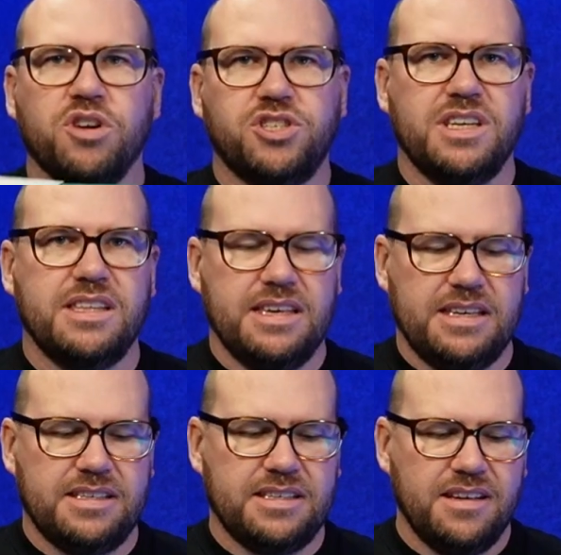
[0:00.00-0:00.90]
watching
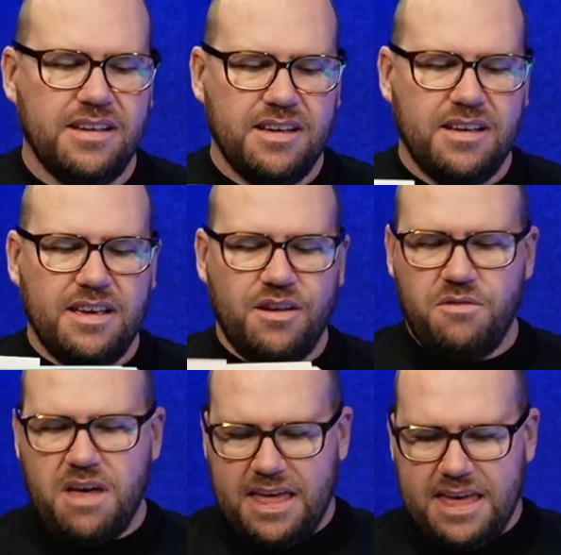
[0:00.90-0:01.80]
this,
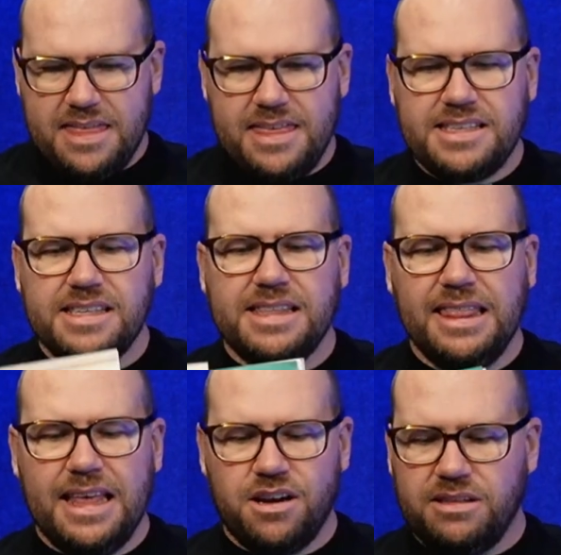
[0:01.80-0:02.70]
this is
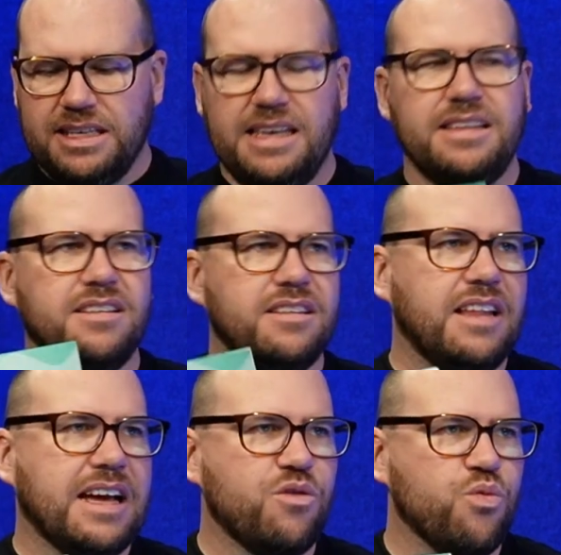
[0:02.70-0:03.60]
literally
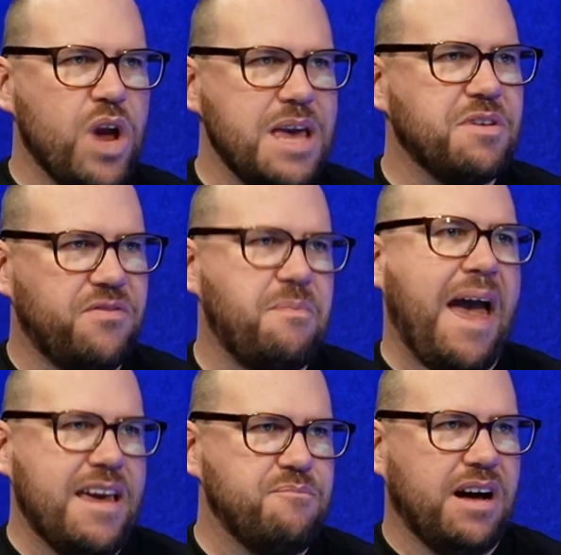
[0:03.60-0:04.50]
like a ream of
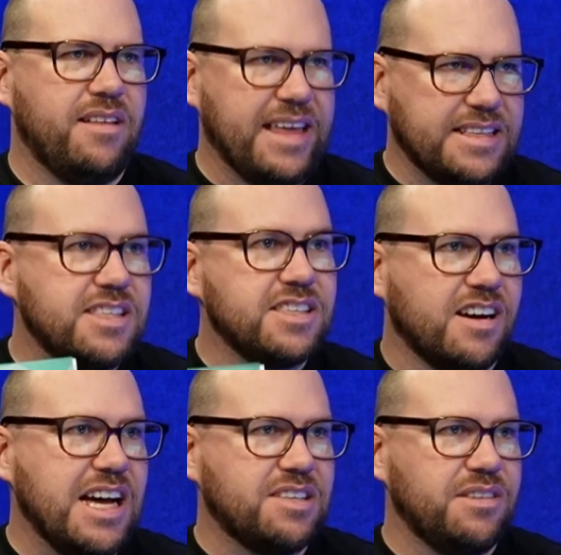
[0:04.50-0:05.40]
paper. That's the
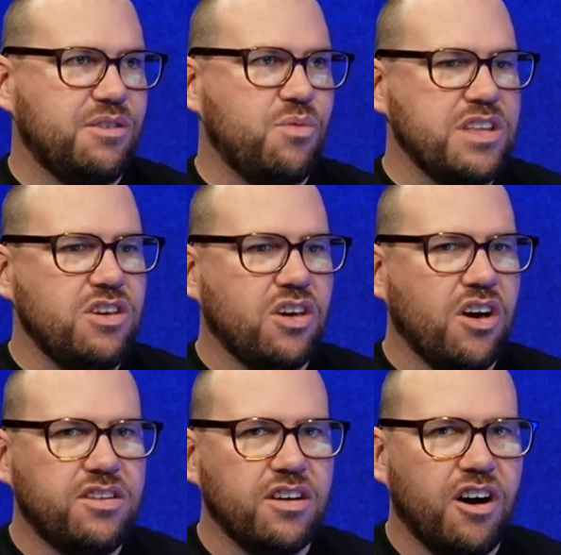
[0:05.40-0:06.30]
size of it. When you
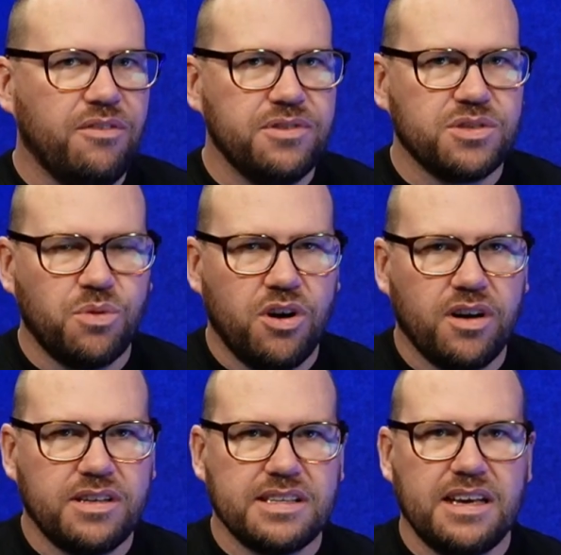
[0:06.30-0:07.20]
go to
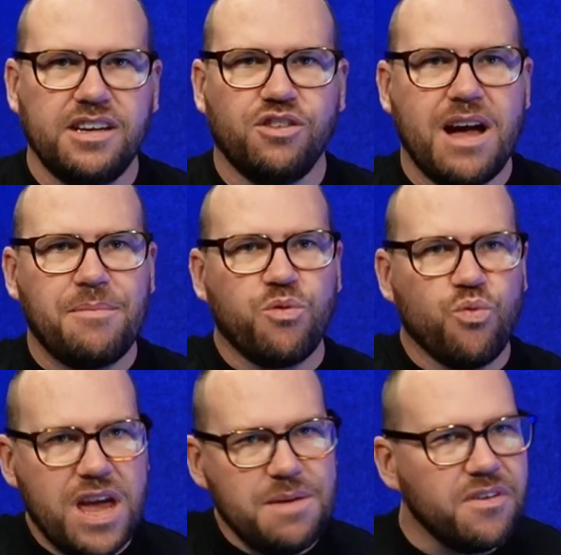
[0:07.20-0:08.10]
Officeworks, grab a
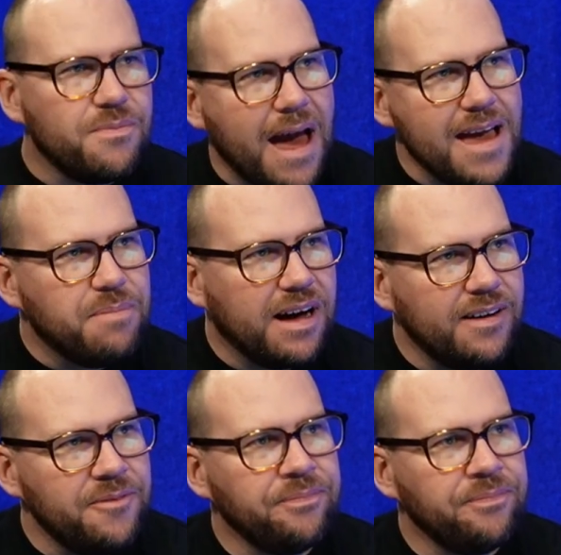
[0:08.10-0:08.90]
ream of paper.